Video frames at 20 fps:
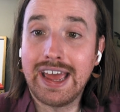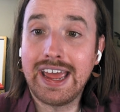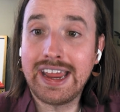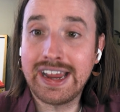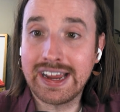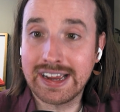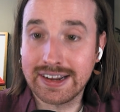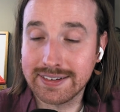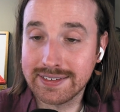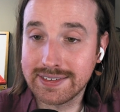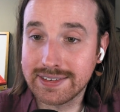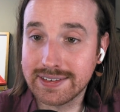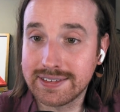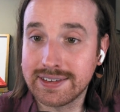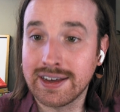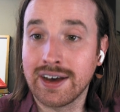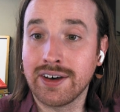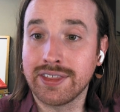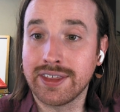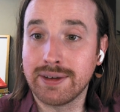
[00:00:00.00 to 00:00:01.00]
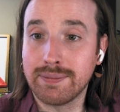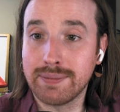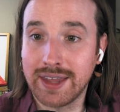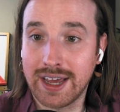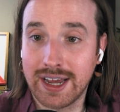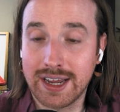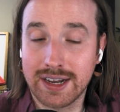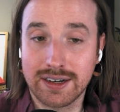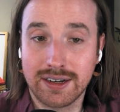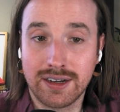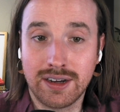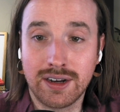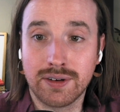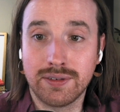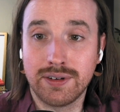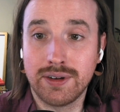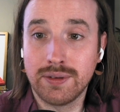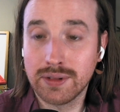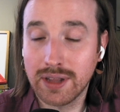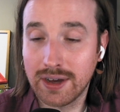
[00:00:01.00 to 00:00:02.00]
And tell them that you know
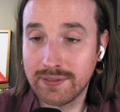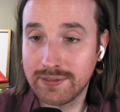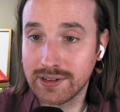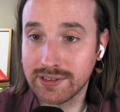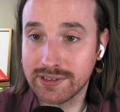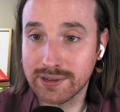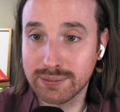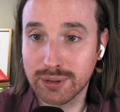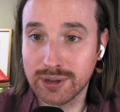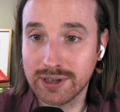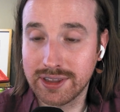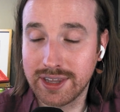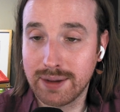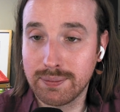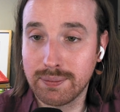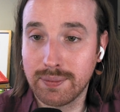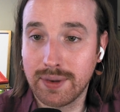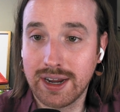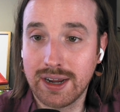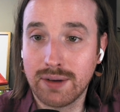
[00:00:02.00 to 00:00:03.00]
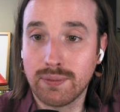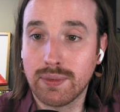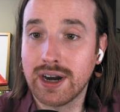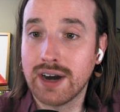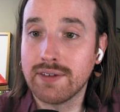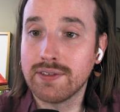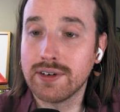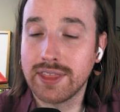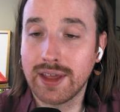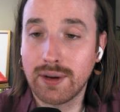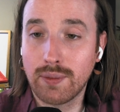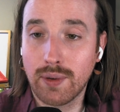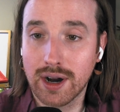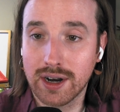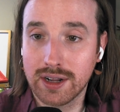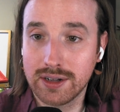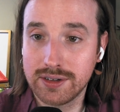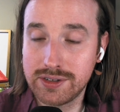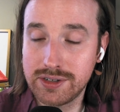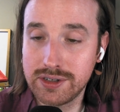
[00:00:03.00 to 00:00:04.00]
you love and support them in whatever they
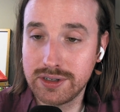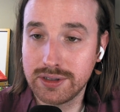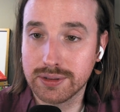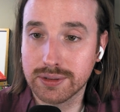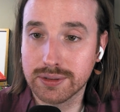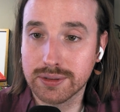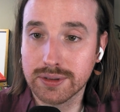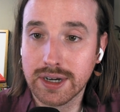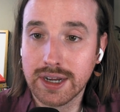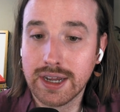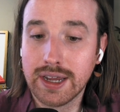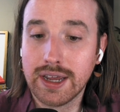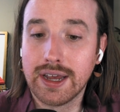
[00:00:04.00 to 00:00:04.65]
want to do,